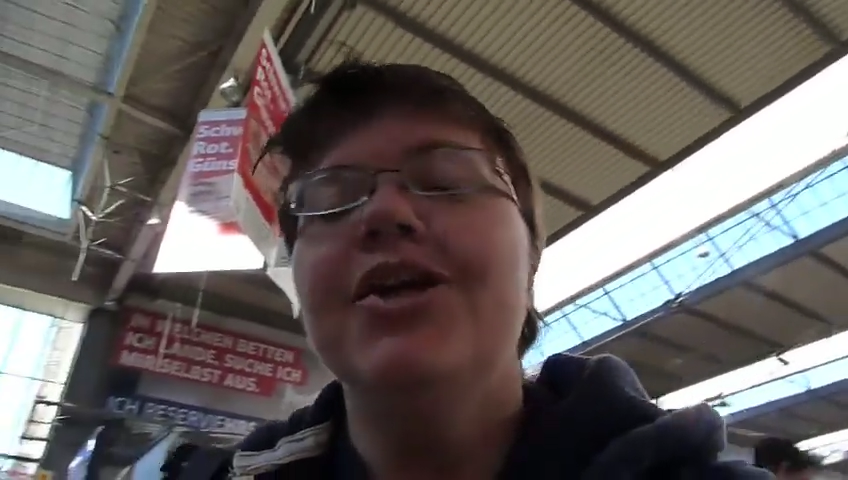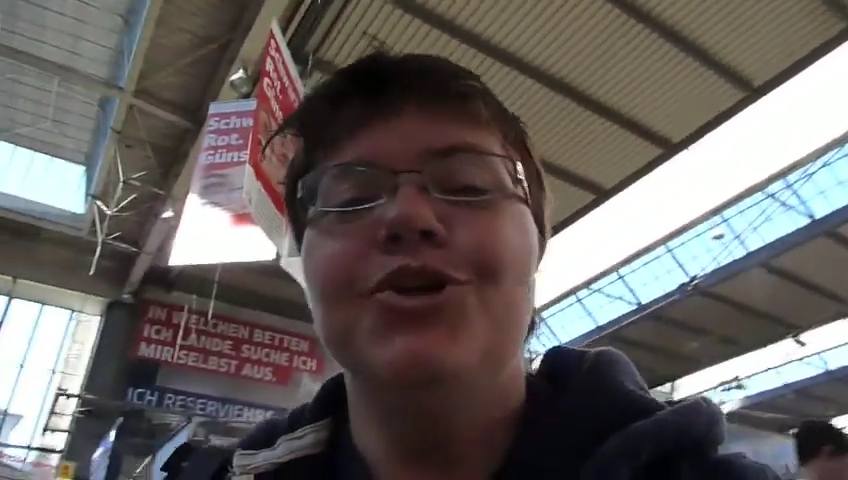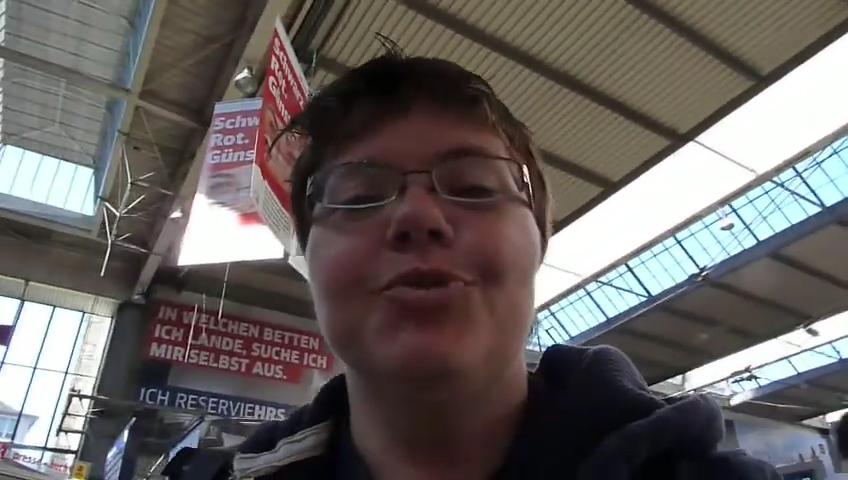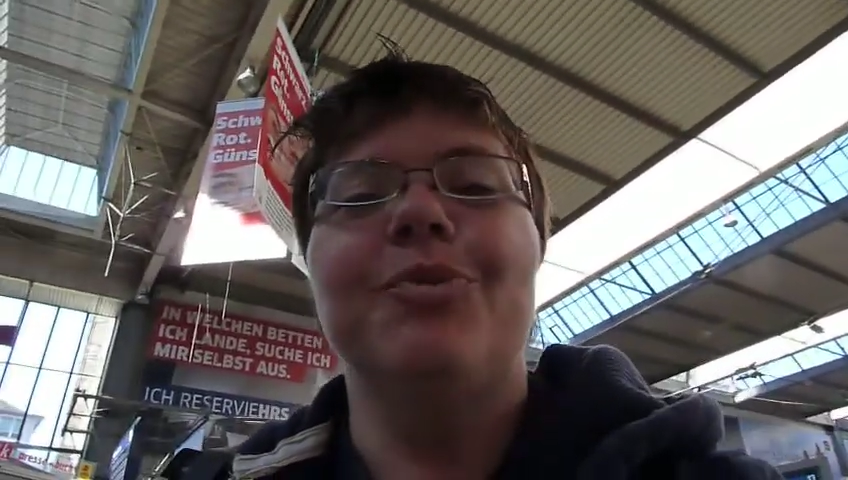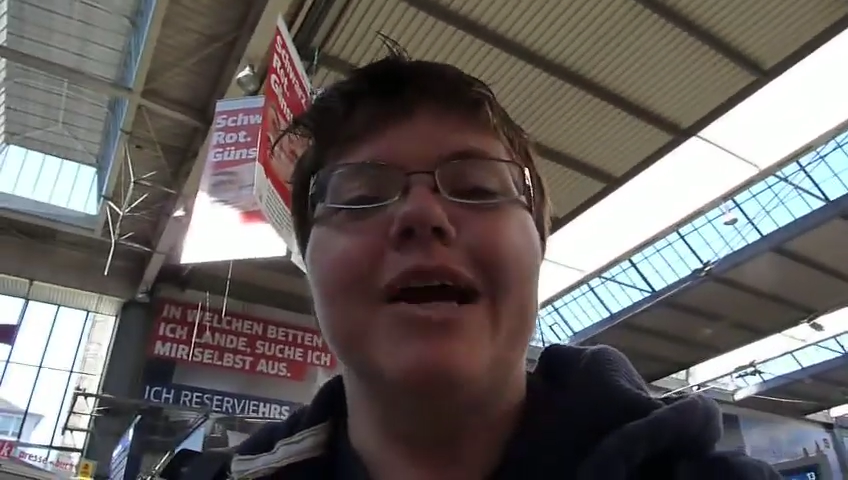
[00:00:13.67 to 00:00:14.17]

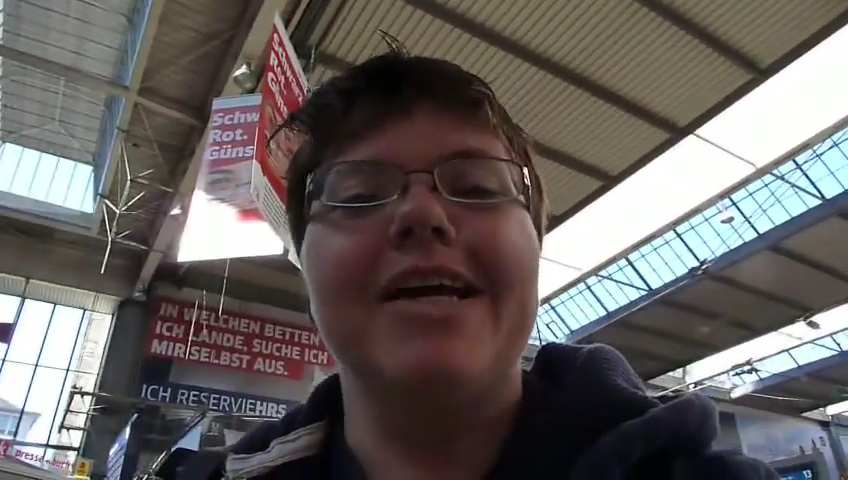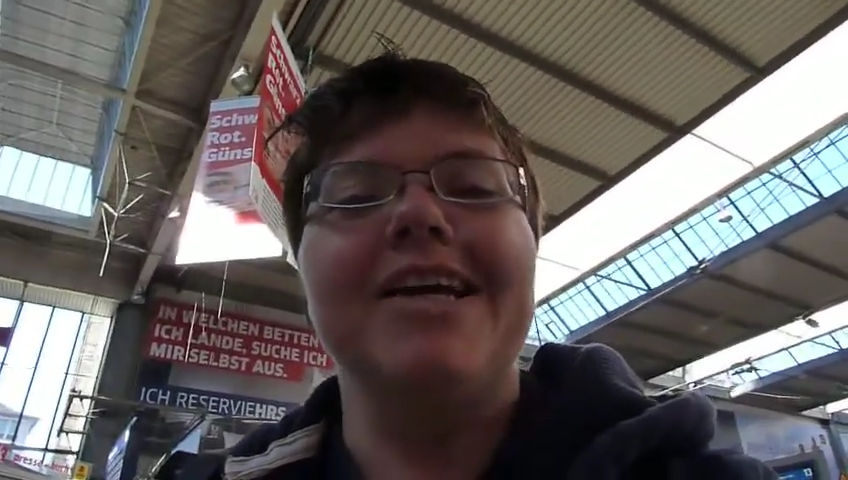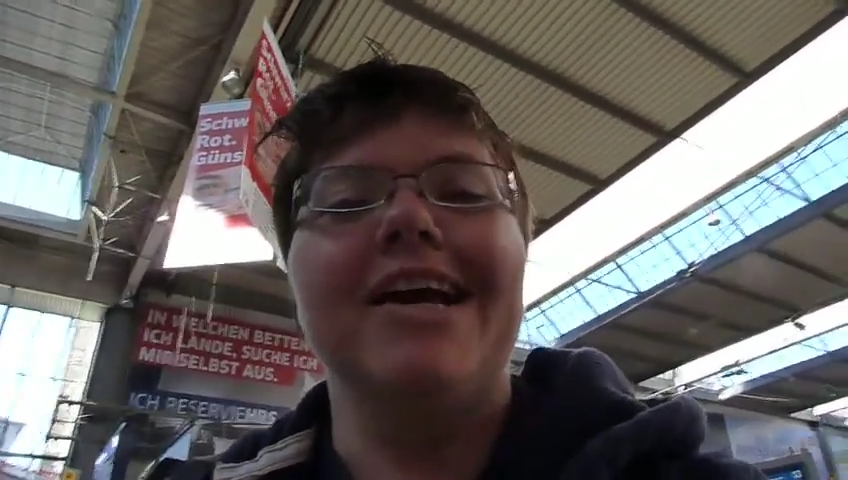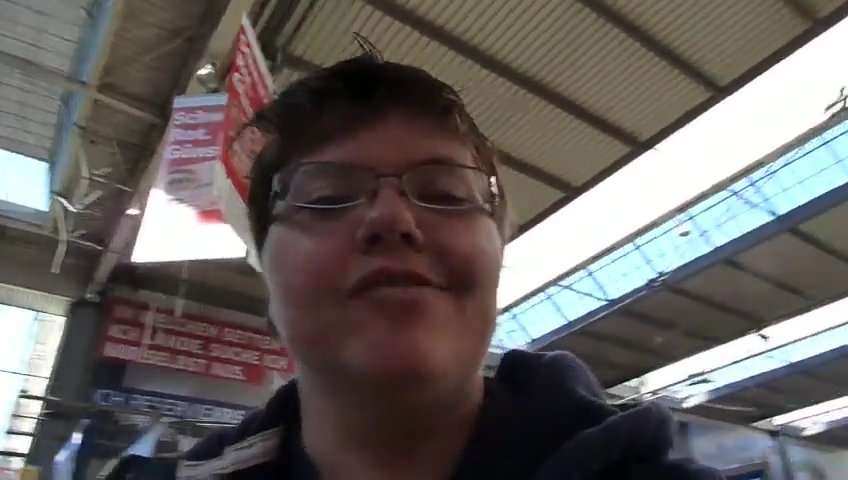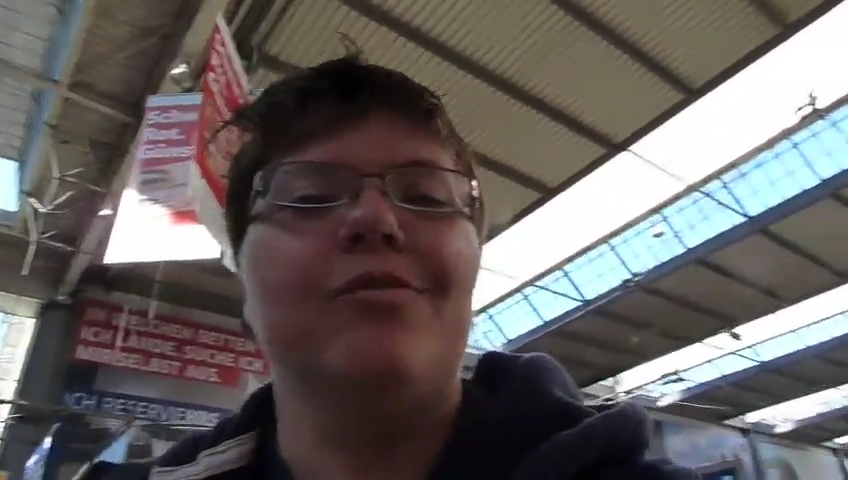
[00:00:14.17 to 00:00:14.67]
You'll
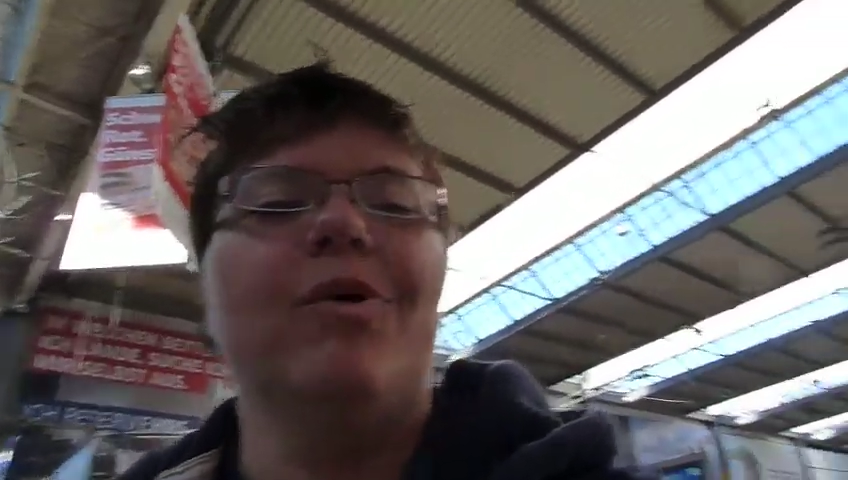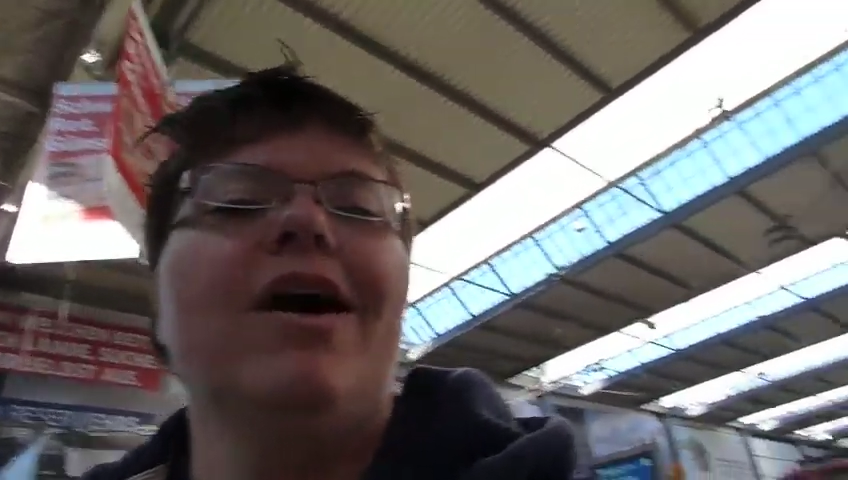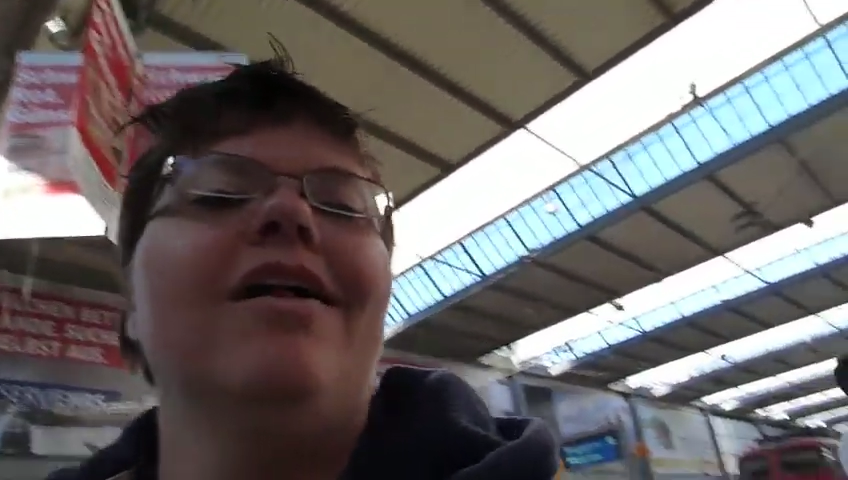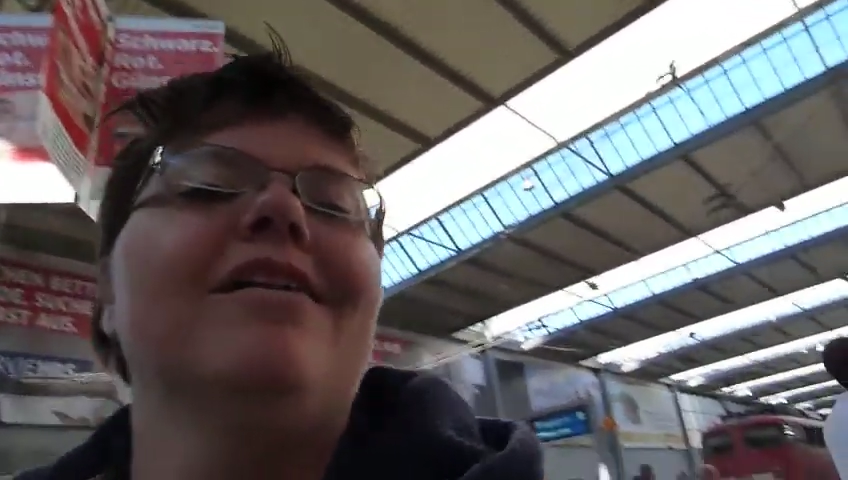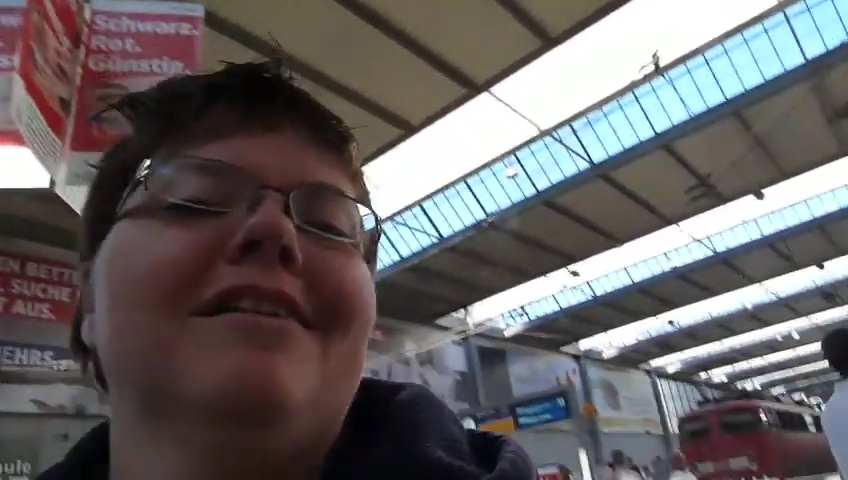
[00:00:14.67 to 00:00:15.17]
recognize it
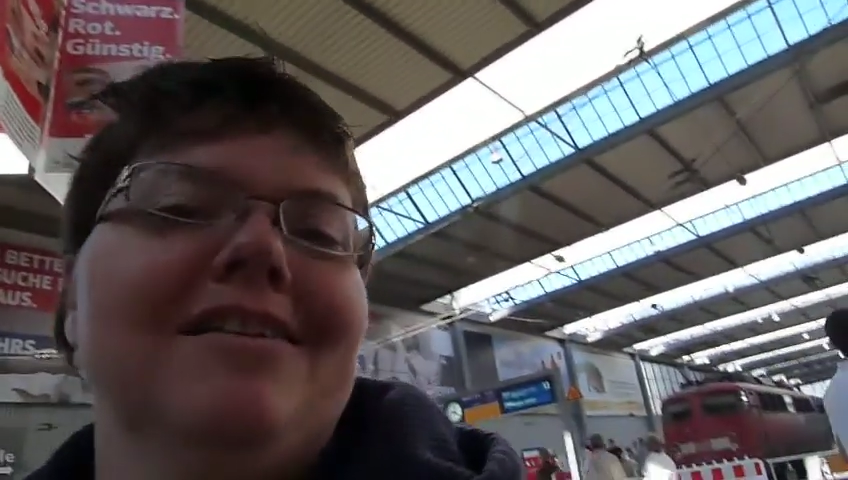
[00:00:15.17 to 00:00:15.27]
well,